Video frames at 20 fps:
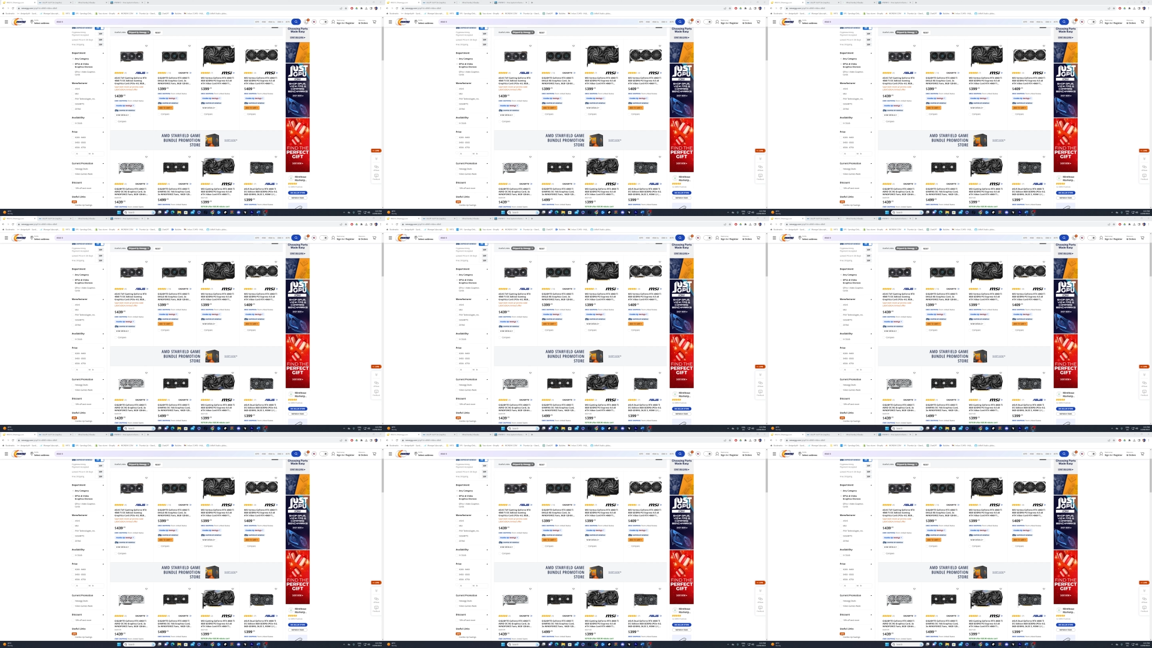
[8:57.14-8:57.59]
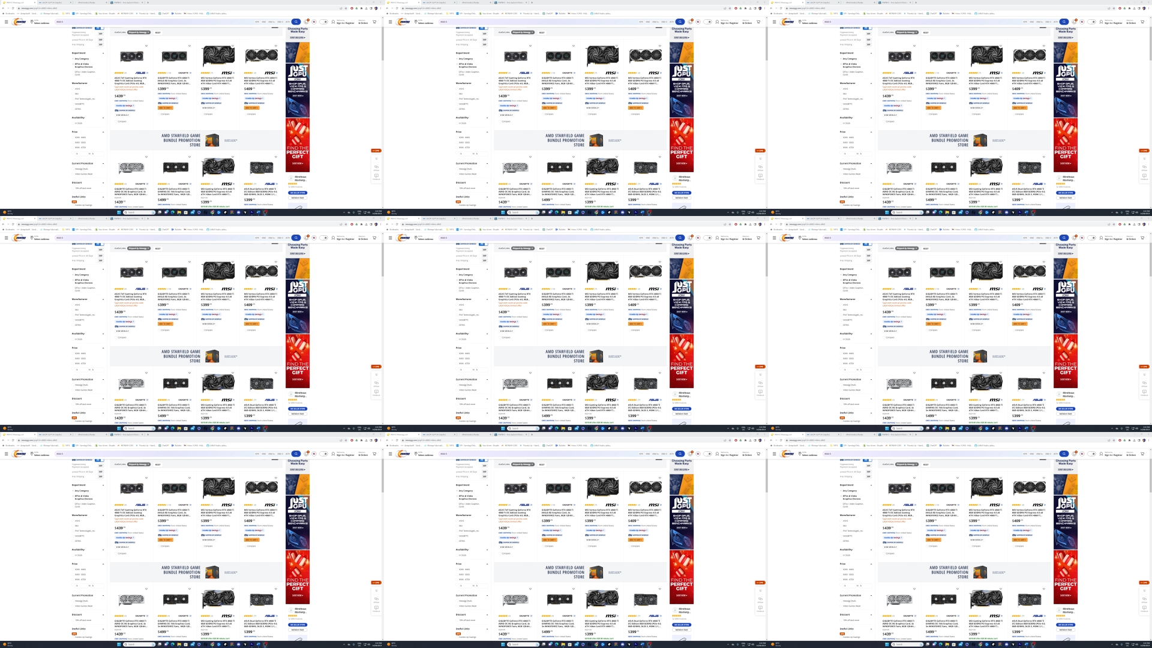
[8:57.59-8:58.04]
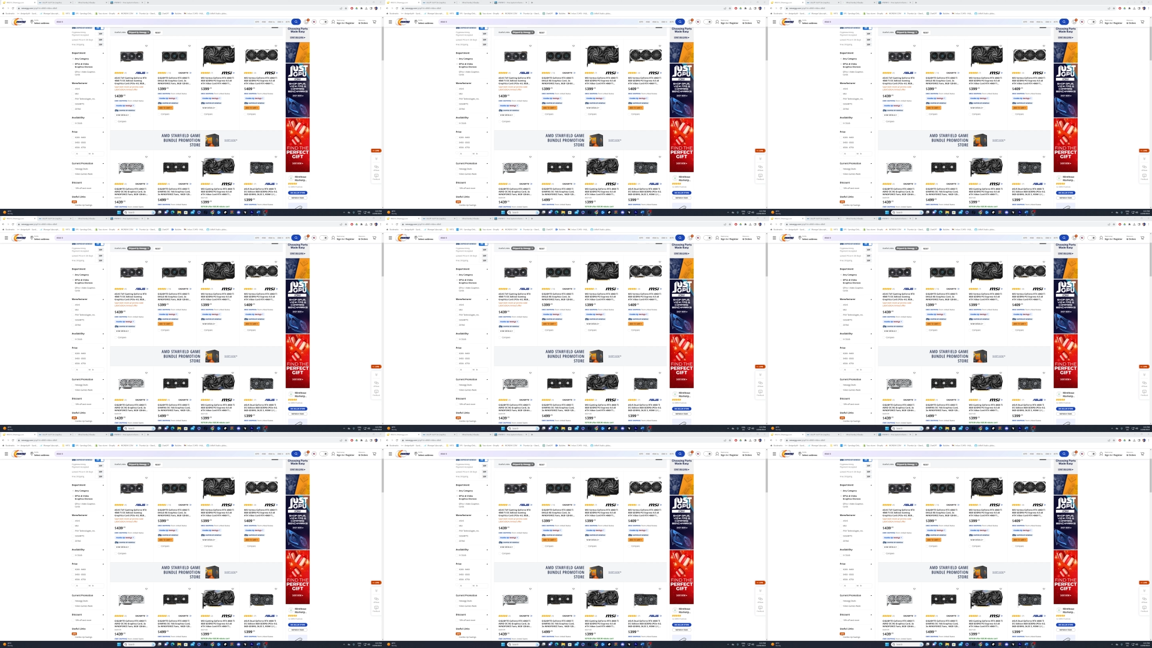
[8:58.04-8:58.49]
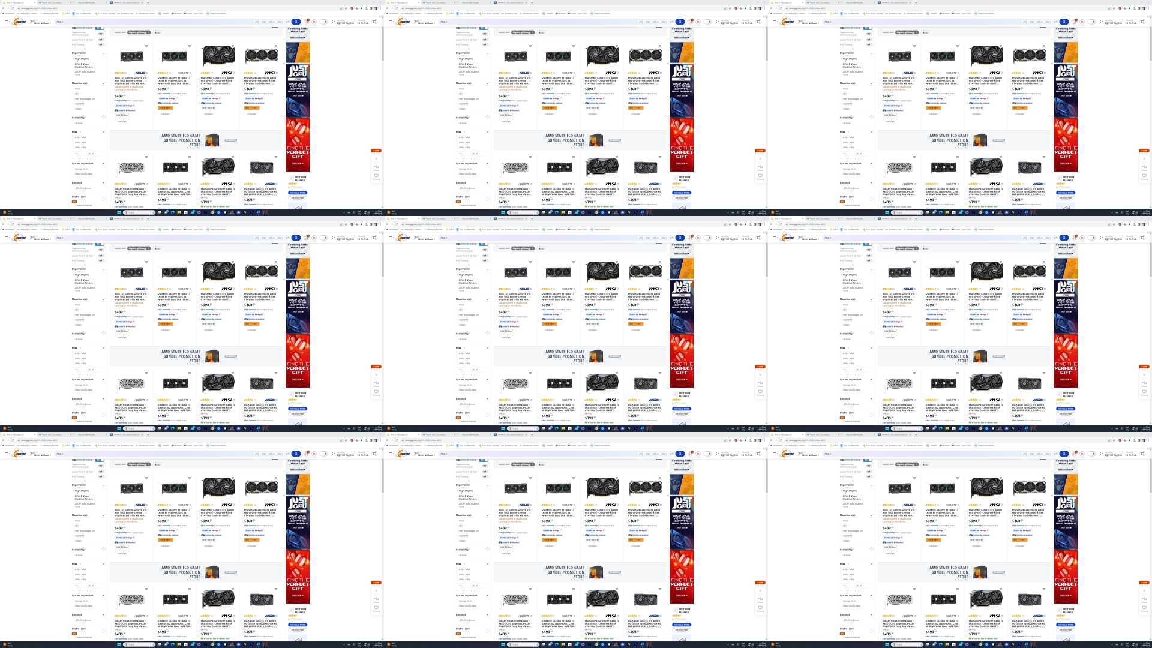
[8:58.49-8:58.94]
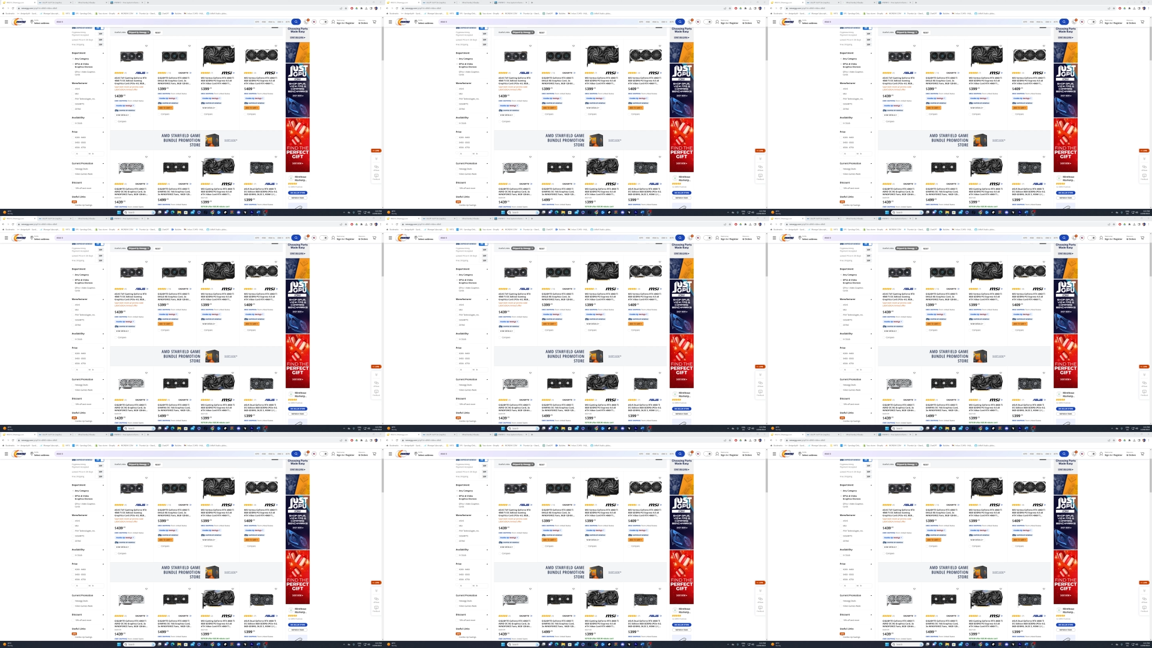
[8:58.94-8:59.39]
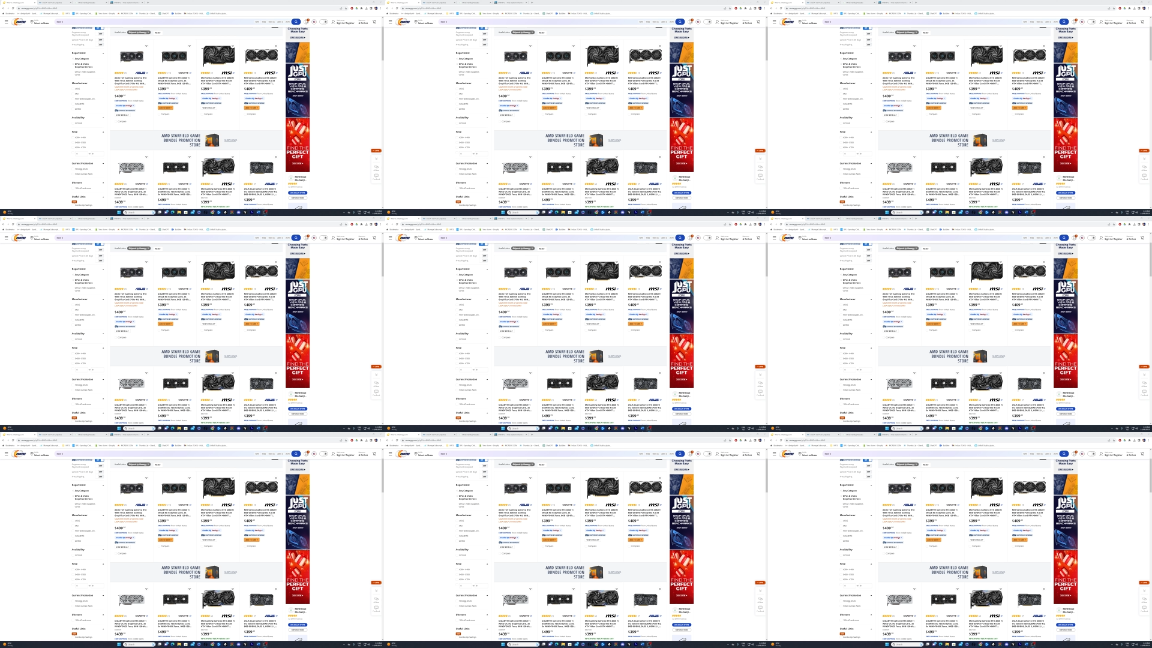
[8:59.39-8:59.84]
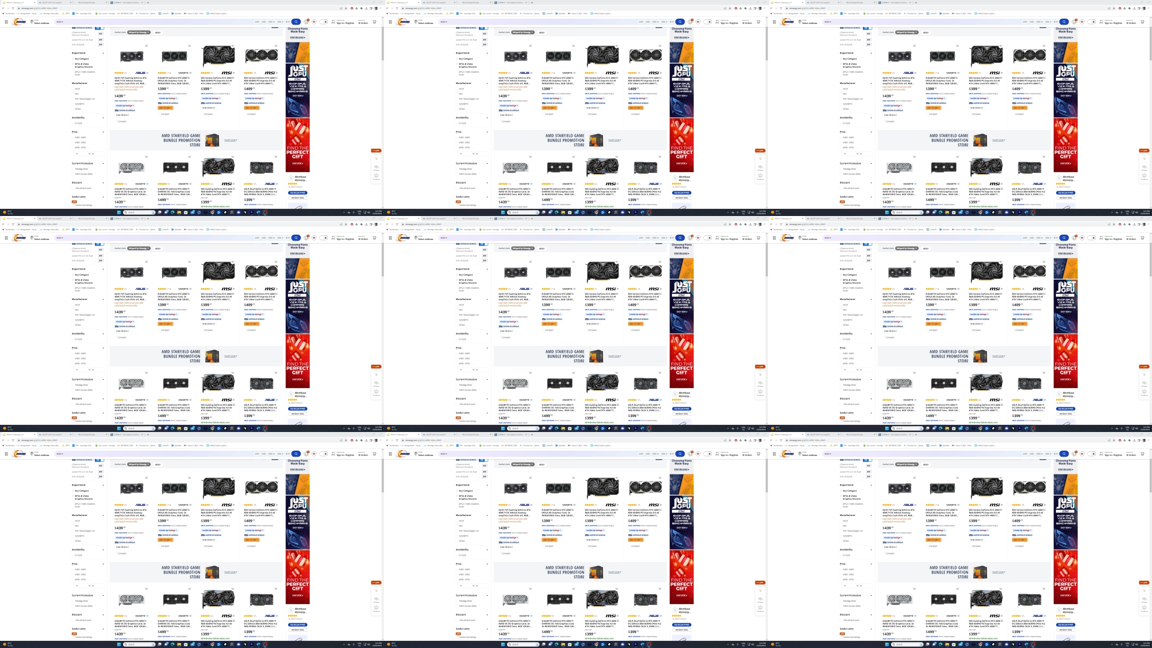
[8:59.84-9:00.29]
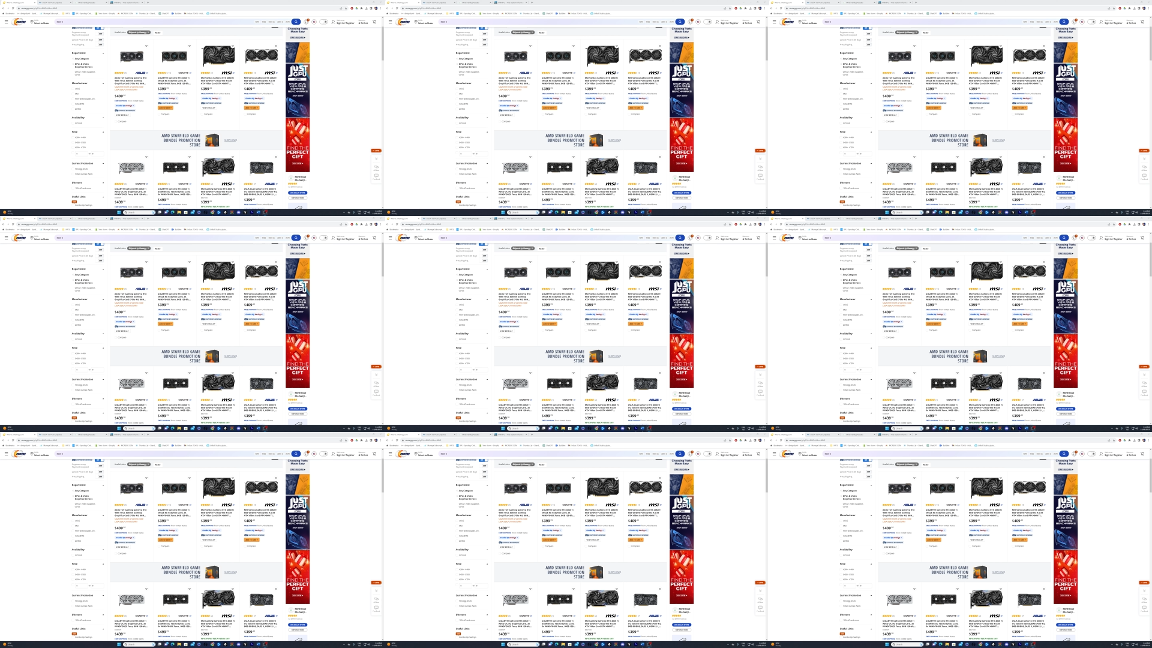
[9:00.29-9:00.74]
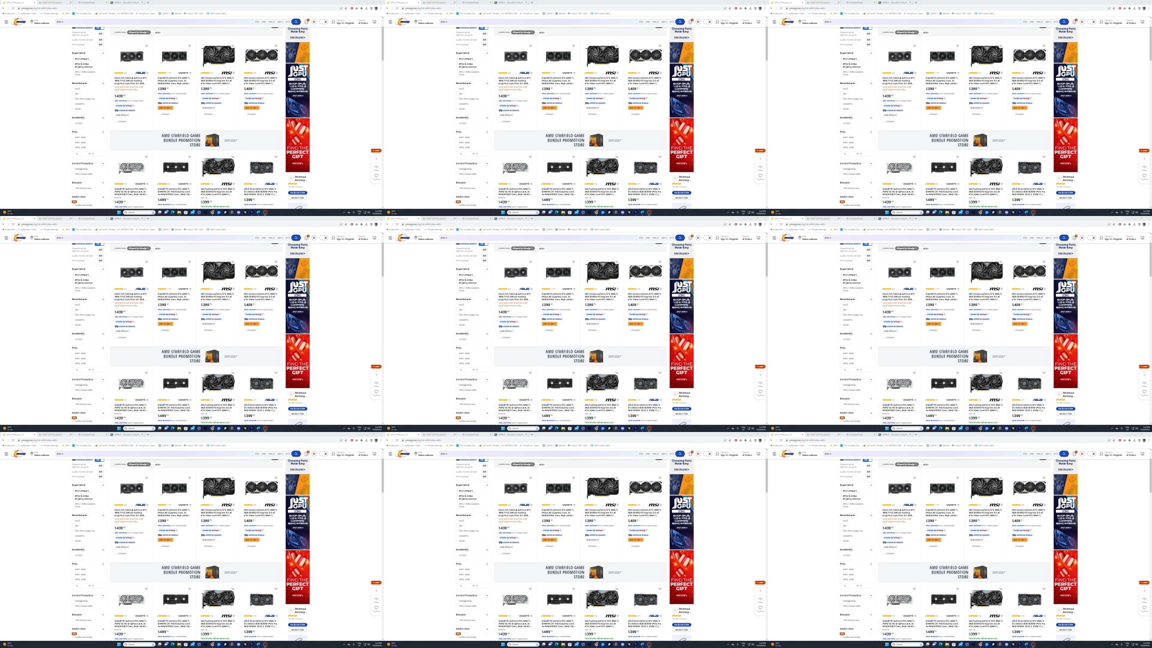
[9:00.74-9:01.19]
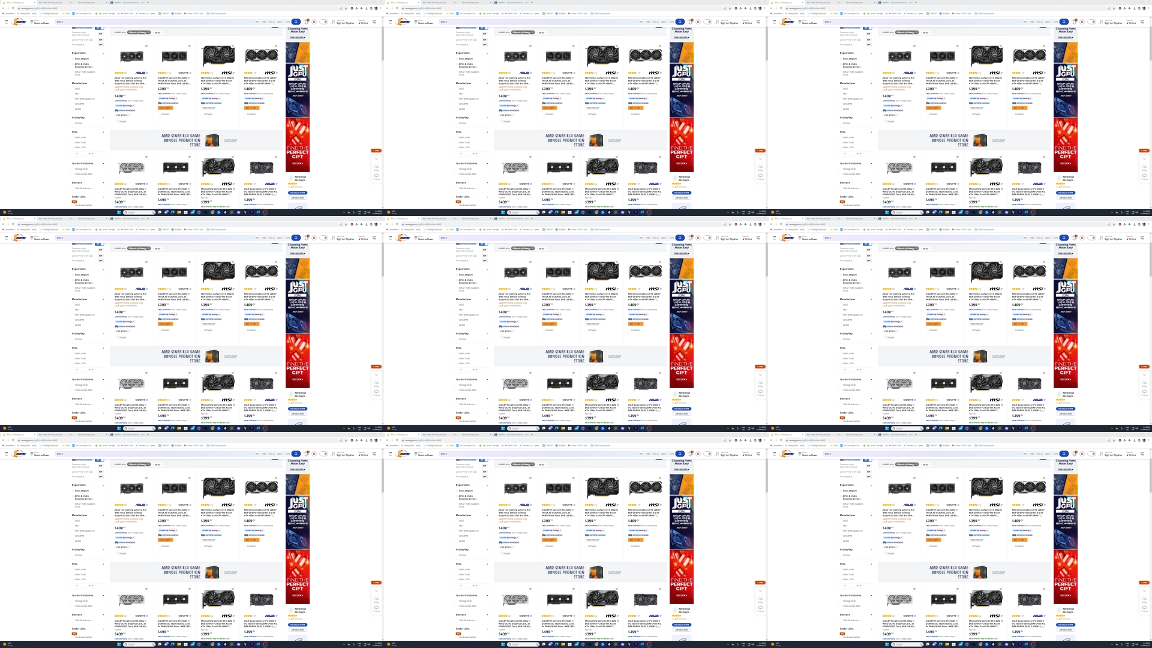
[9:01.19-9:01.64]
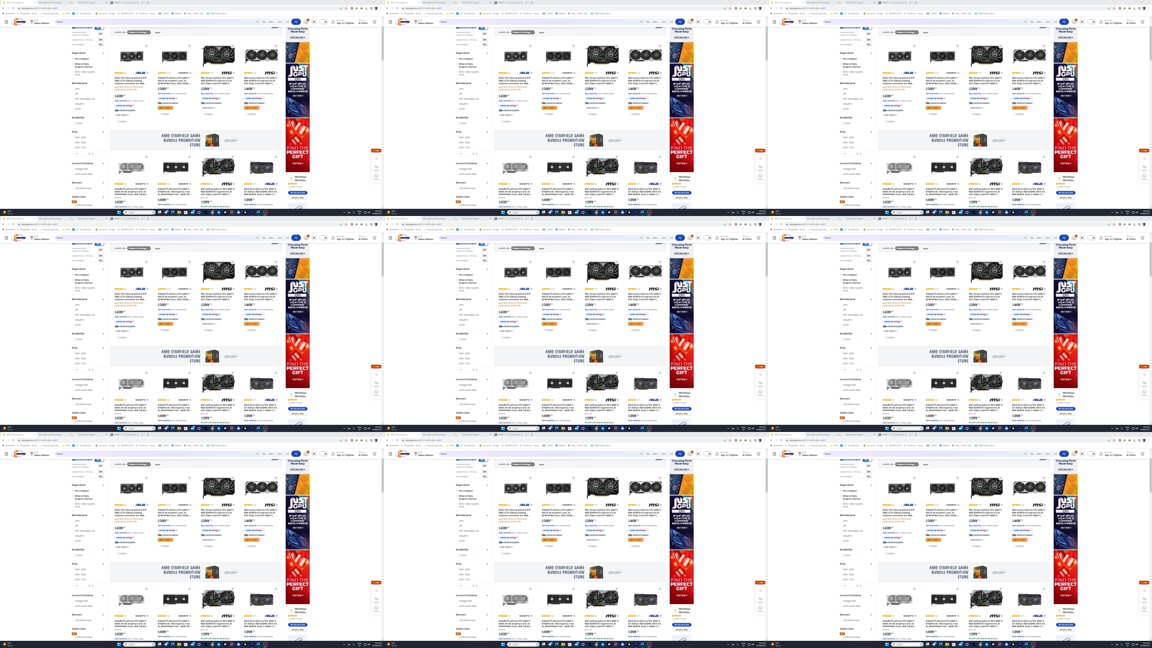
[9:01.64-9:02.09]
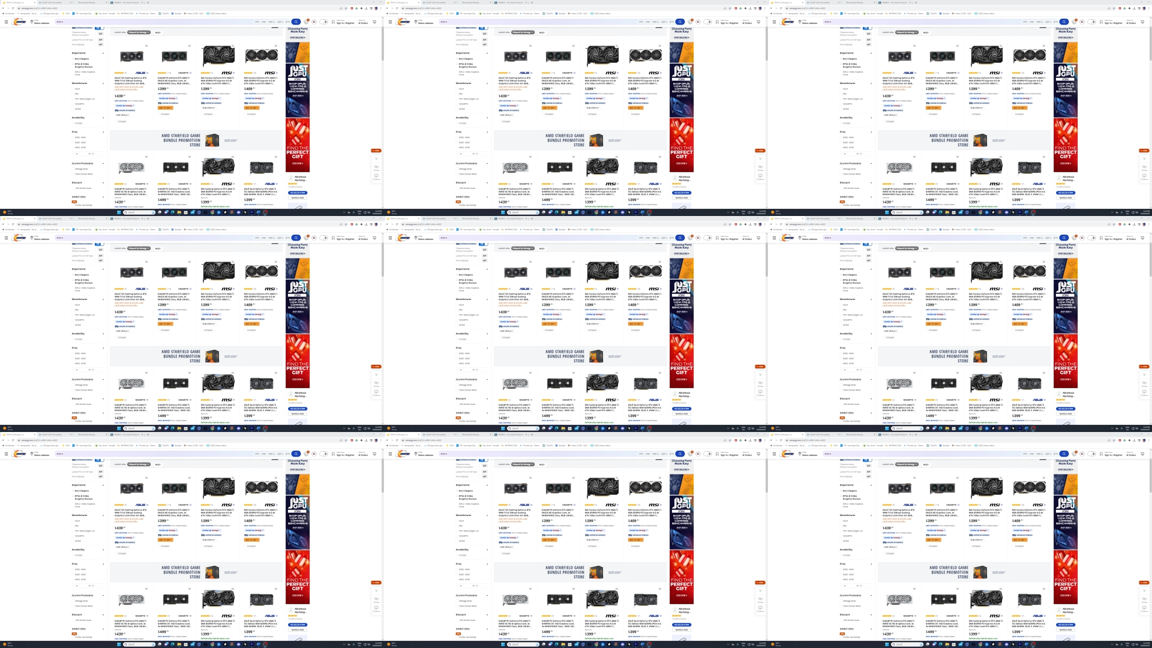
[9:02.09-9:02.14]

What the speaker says: Nobody's mouth can be seen.